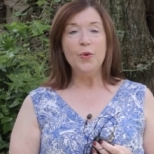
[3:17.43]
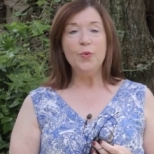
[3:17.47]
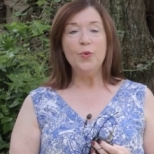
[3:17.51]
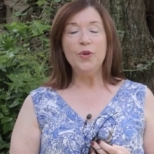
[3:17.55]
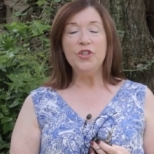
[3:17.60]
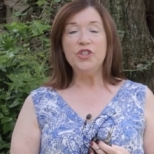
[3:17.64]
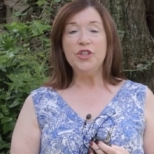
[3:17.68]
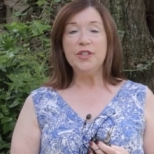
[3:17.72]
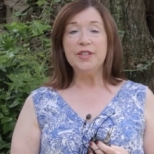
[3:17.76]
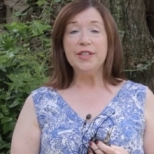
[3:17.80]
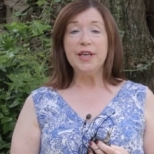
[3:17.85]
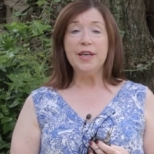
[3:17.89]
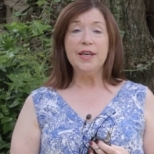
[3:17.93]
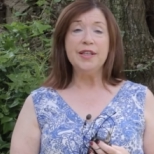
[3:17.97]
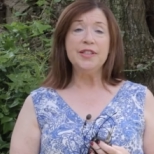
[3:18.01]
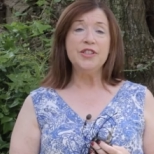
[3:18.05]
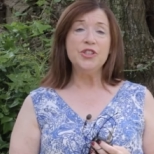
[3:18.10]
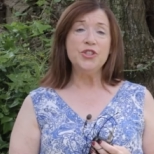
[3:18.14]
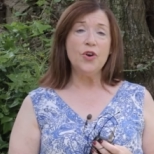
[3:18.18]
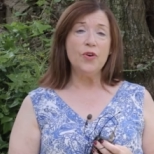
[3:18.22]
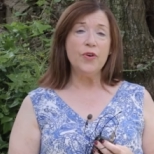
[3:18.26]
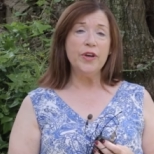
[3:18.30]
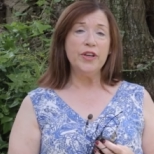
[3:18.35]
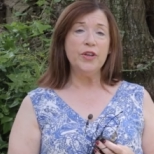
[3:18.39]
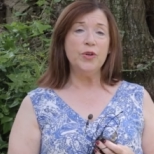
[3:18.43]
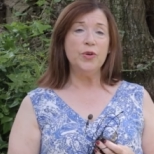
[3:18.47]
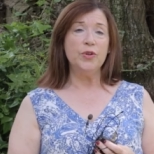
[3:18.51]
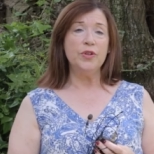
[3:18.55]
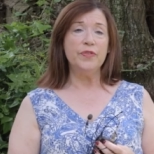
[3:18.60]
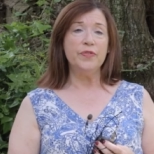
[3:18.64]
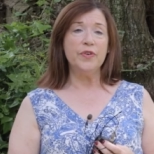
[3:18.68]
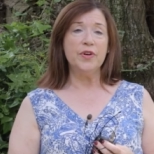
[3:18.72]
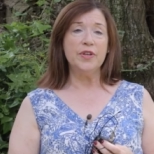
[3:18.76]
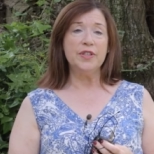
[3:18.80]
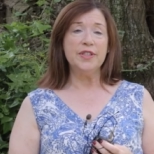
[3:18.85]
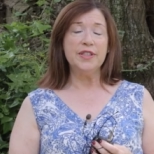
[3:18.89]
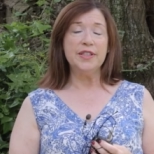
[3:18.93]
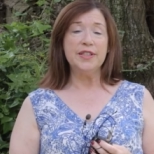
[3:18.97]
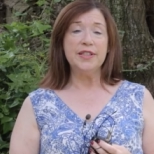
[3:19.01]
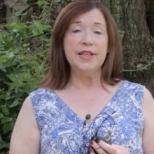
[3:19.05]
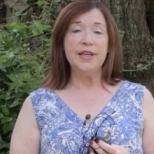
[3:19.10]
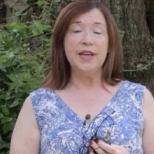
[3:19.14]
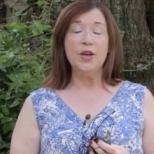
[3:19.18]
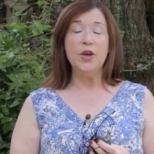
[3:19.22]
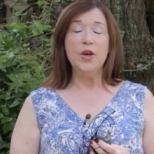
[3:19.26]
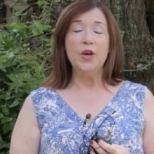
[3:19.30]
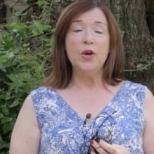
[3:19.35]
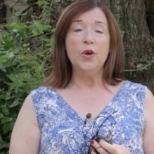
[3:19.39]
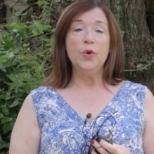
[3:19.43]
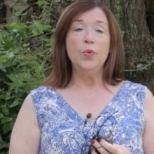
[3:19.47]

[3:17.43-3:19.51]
which is a historic university